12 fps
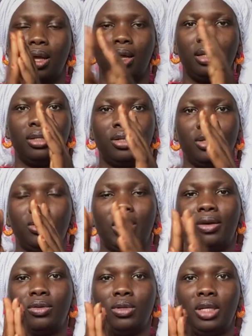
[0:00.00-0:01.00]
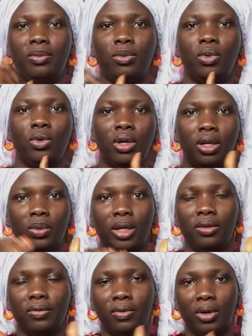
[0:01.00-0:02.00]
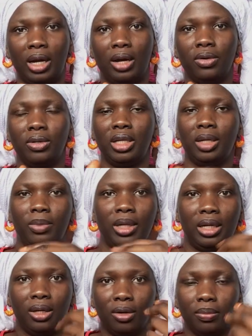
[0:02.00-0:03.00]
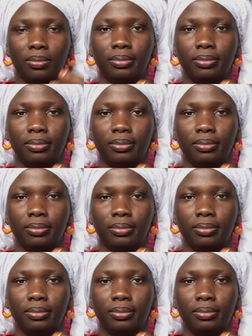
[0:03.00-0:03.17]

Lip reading: It's just you have to keep going. When you fall out, you keep getting up.